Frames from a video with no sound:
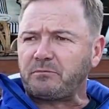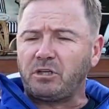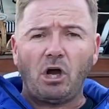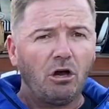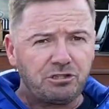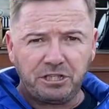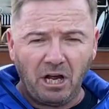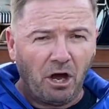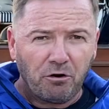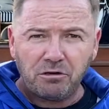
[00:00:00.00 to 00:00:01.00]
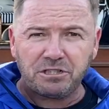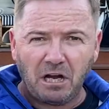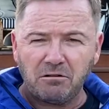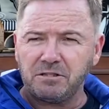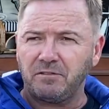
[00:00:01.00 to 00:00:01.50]
coaching hundreds and
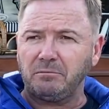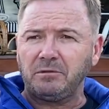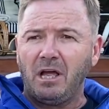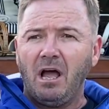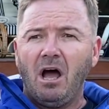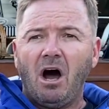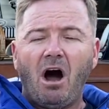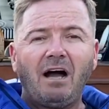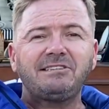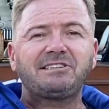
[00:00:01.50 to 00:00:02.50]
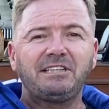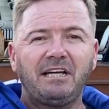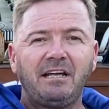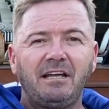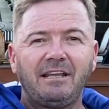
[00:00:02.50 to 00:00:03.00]
hundreds of them, I
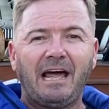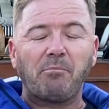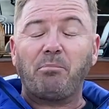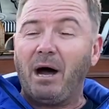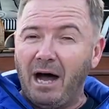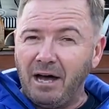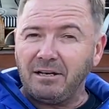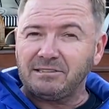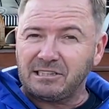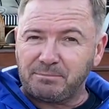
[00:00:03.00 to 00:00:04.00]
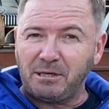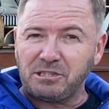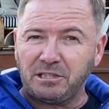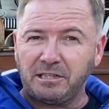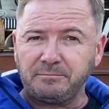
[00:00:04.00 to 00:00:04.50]
see that partners
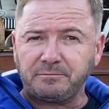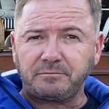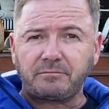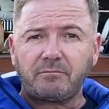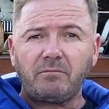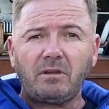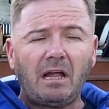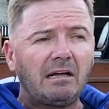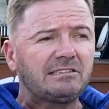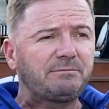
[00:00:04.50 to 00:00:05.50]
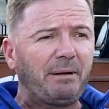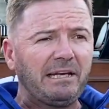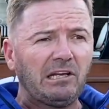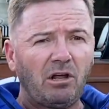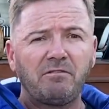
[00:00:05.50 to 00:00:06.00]
especially spend
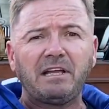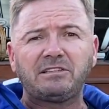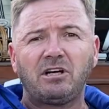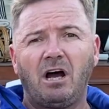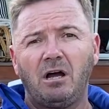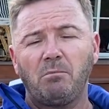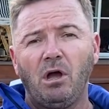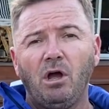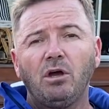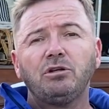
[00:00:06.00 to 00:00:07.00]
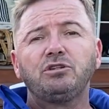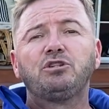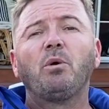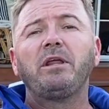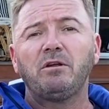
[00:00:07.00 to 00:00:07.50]
a lot of their time
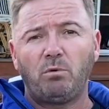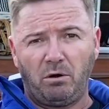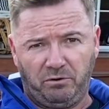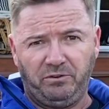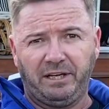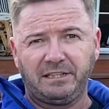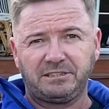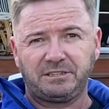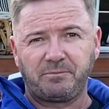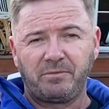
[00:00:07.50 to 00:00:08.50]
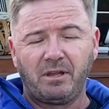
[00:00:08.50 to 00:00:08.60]
doing the wrong things.